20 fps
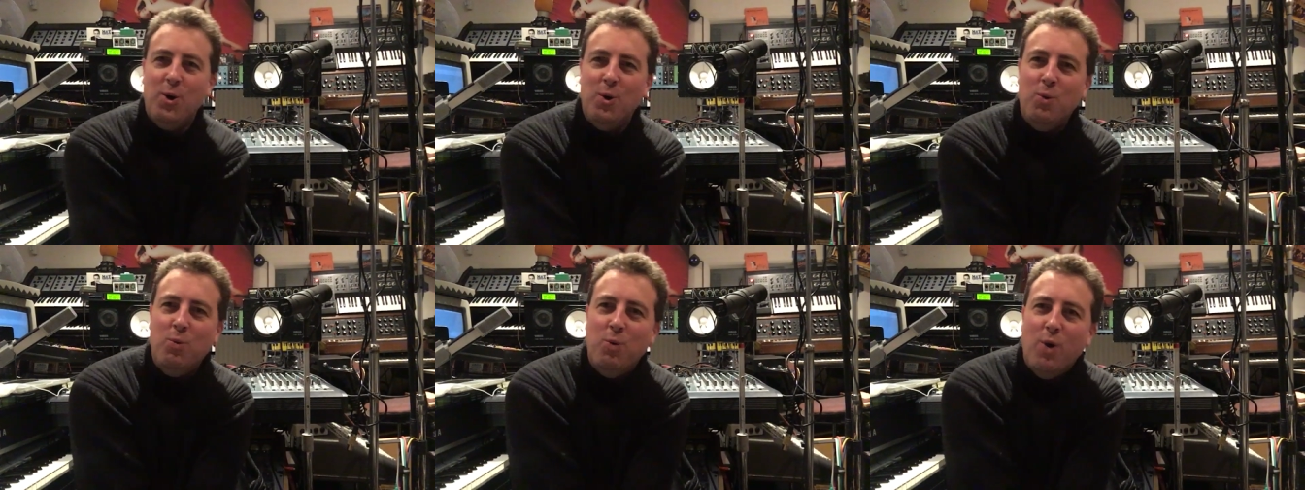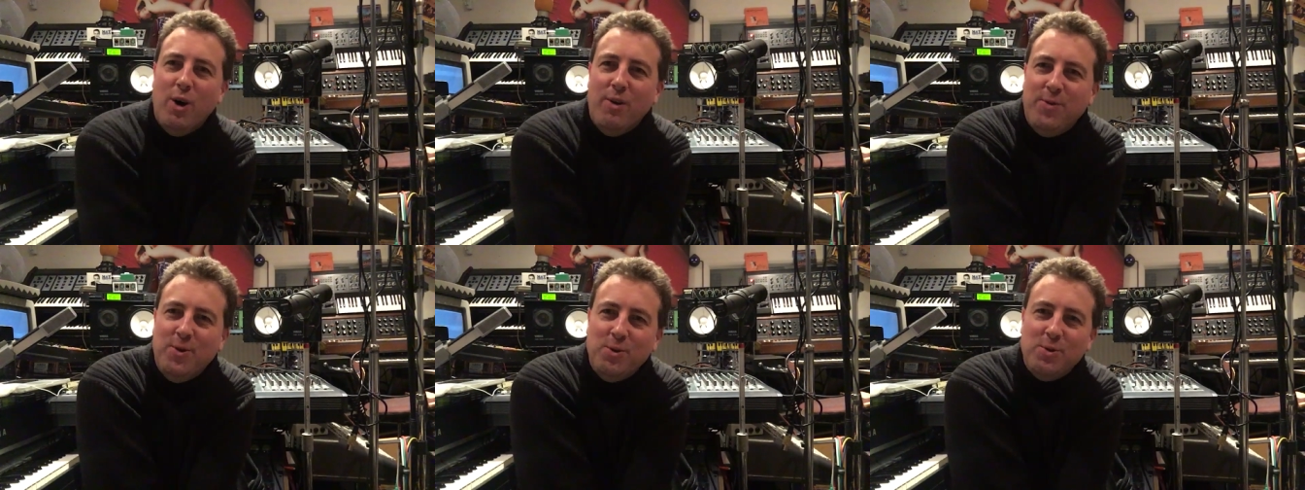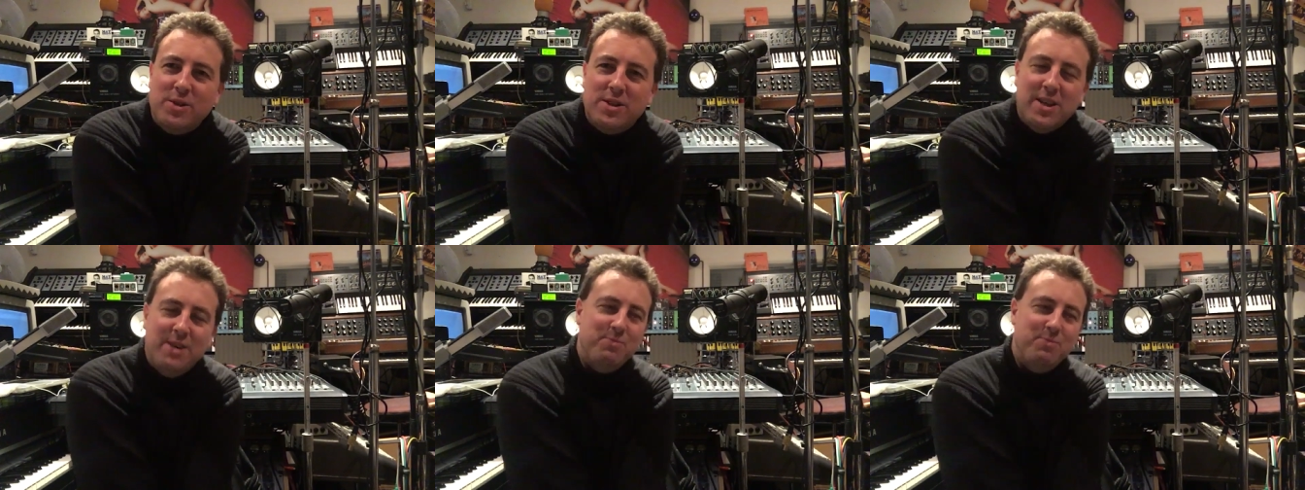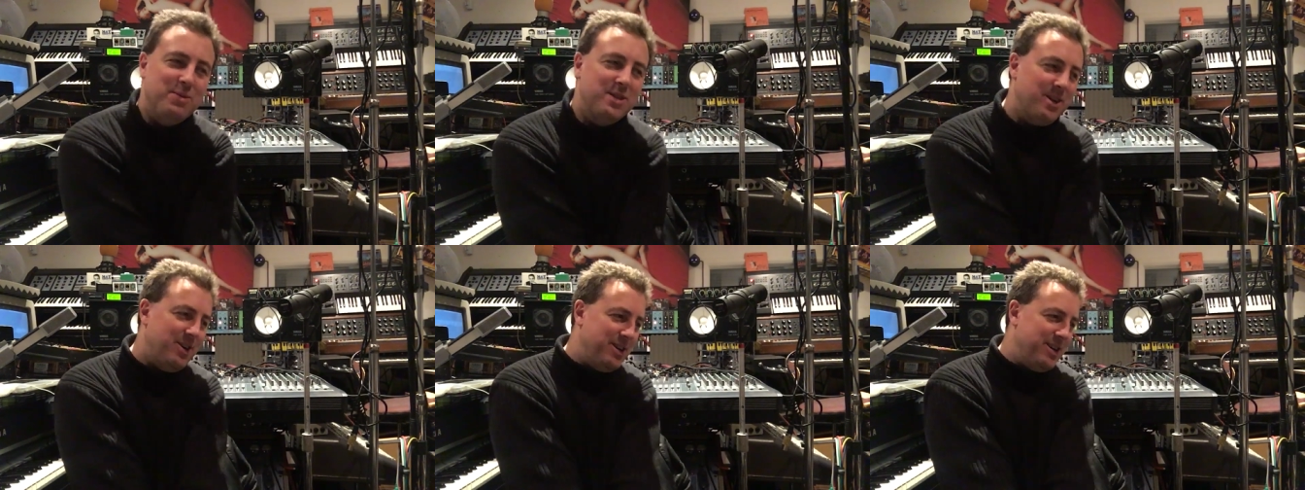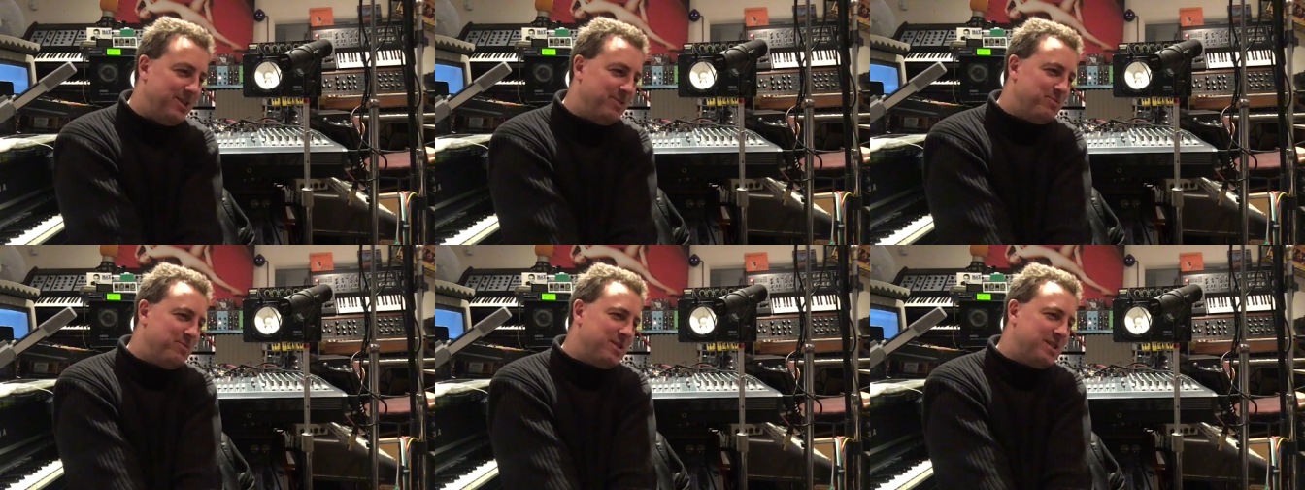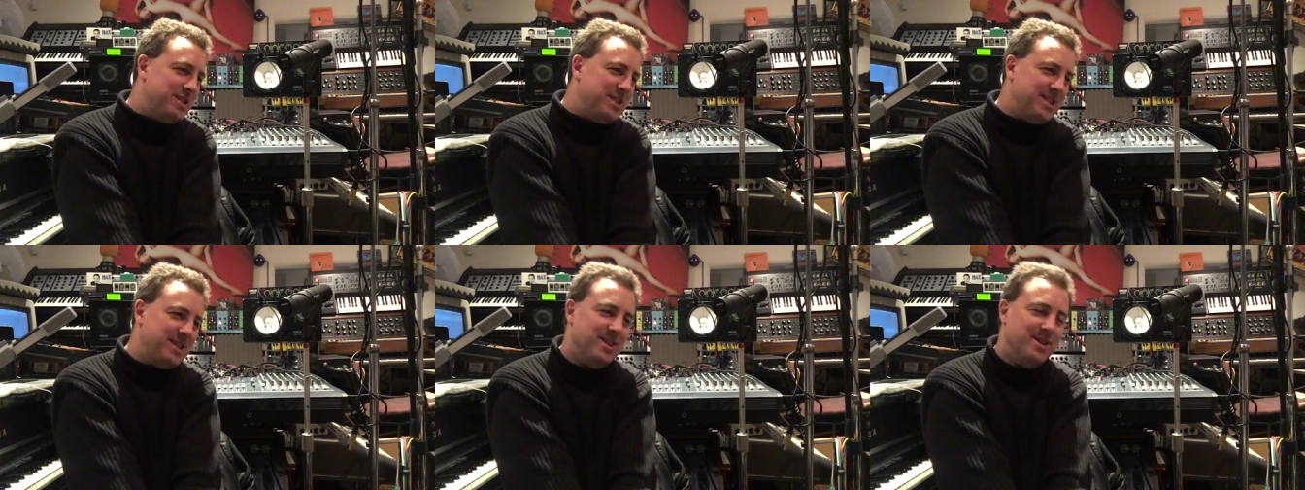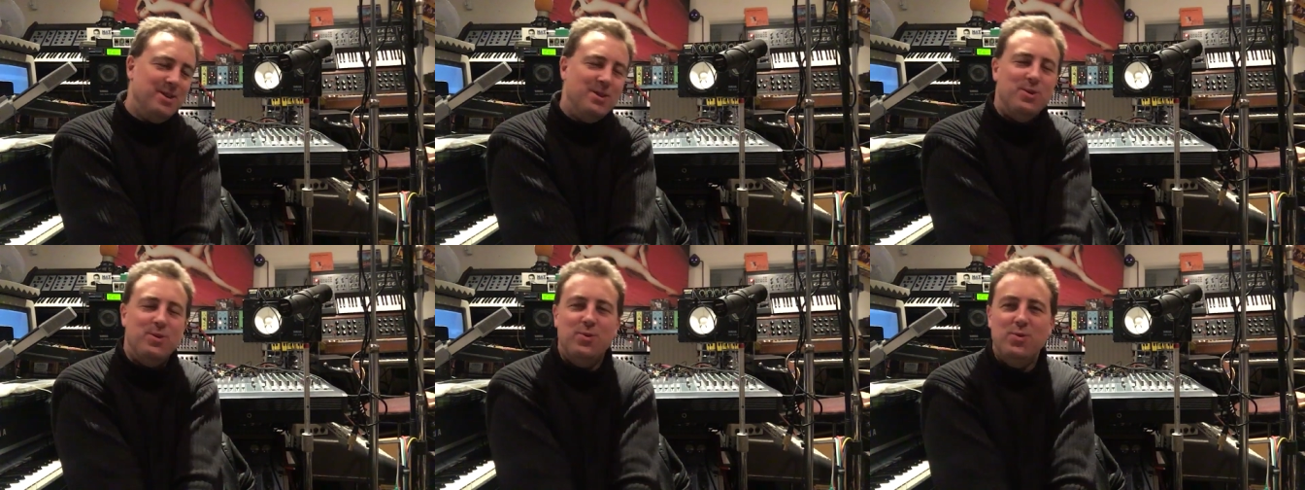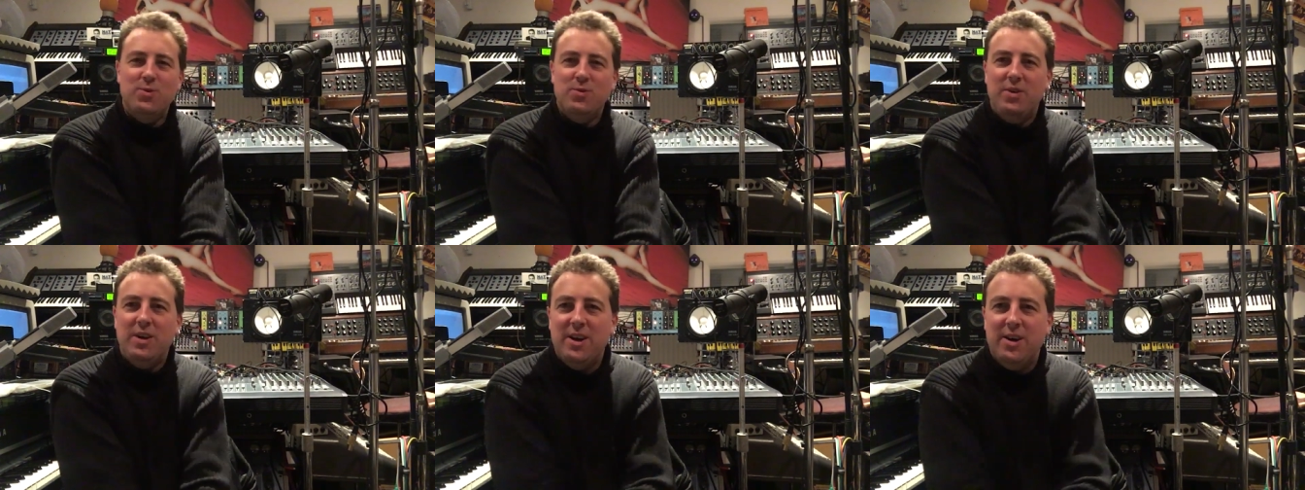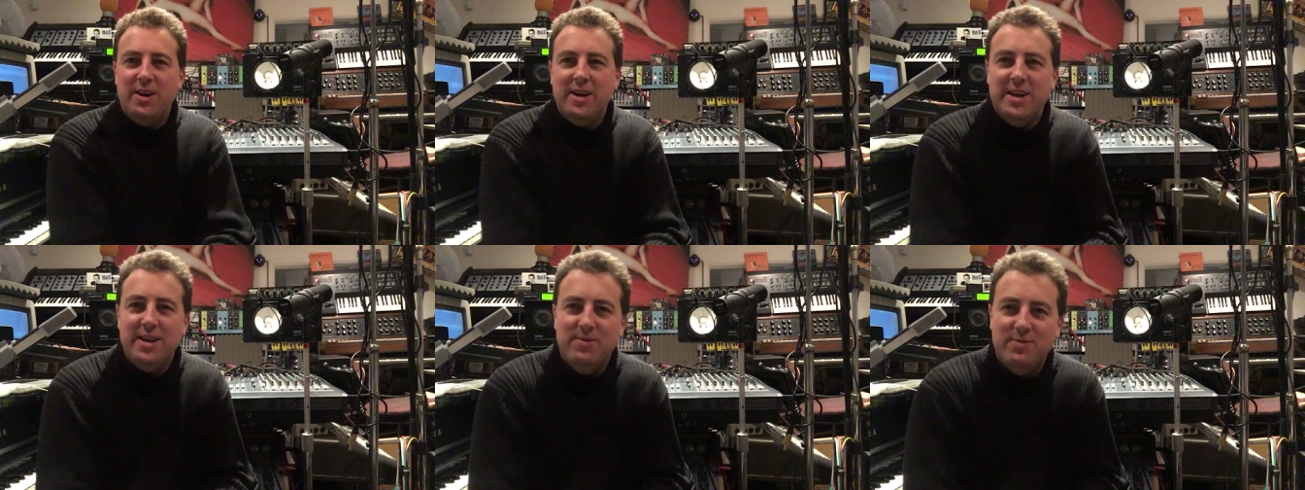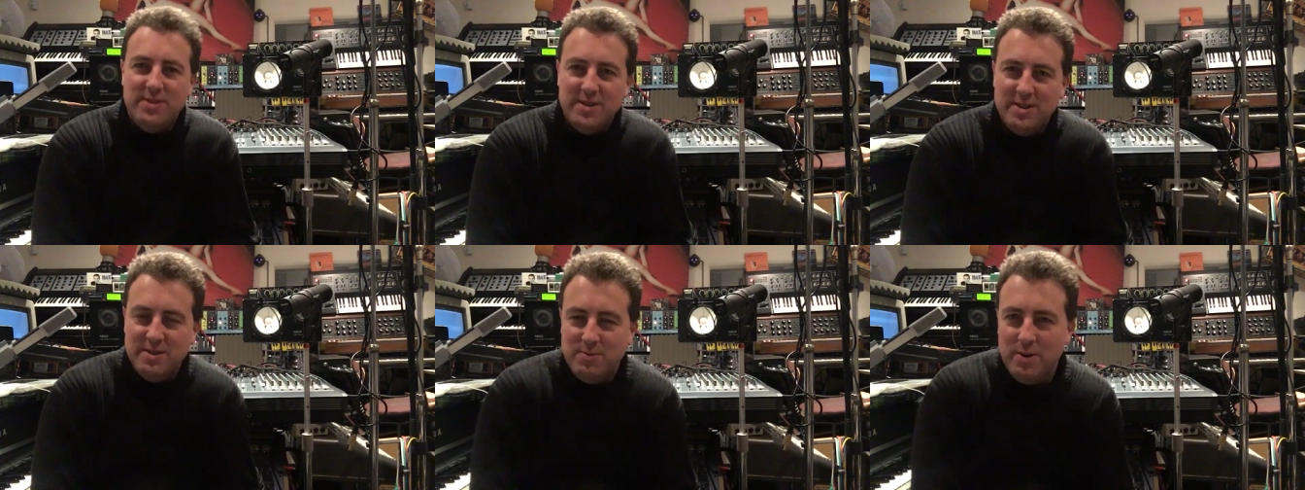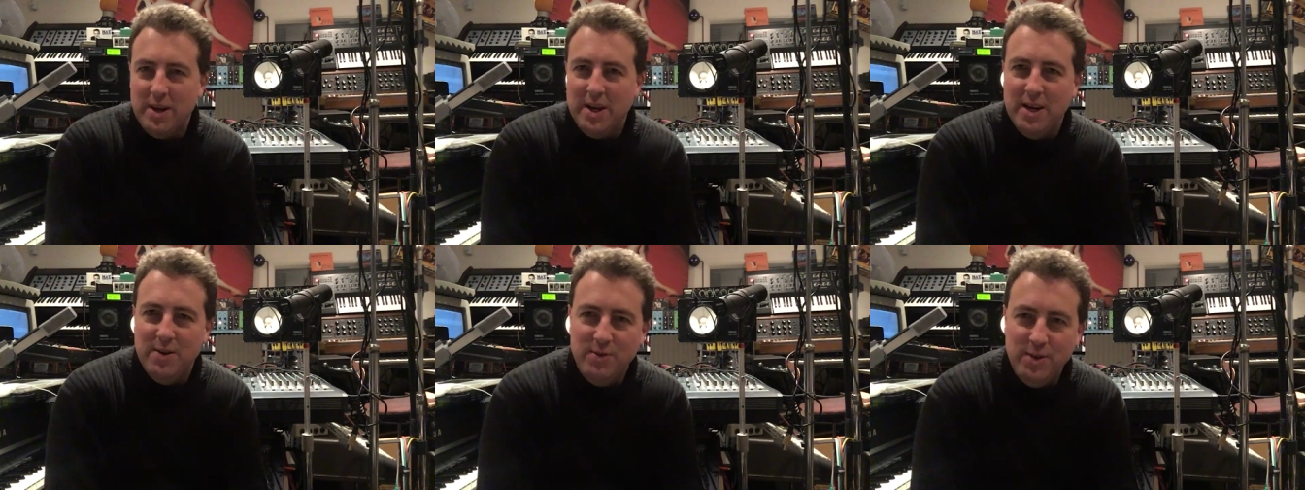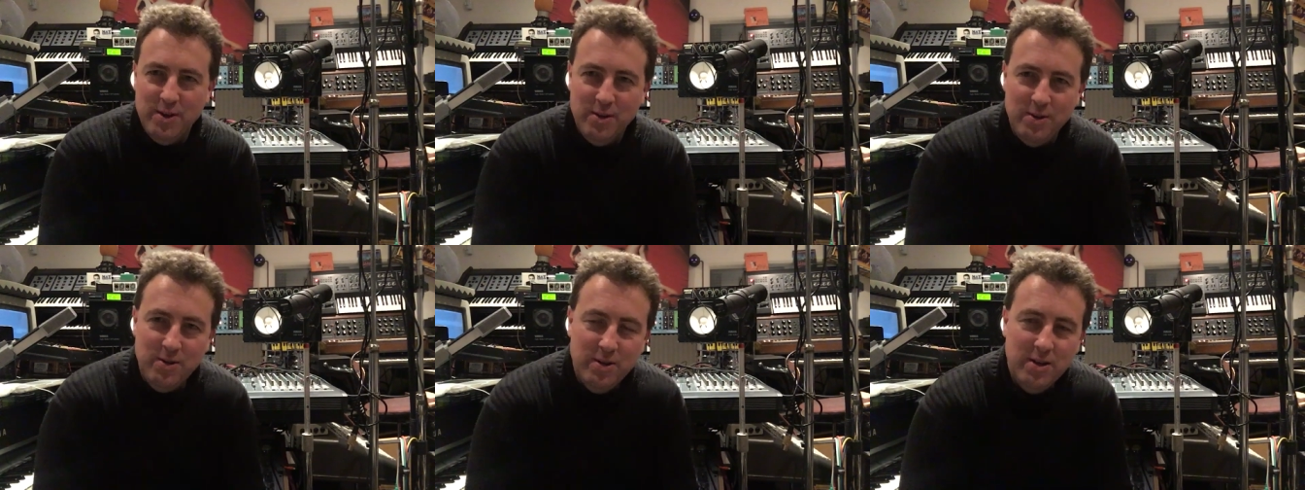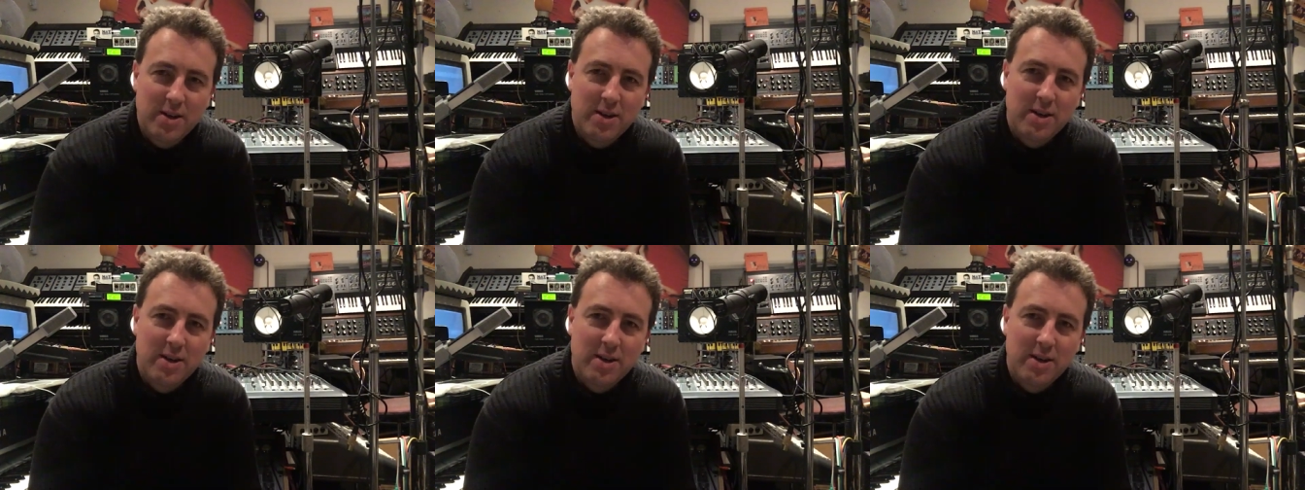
old waffle sometimes, all the lives and what have you.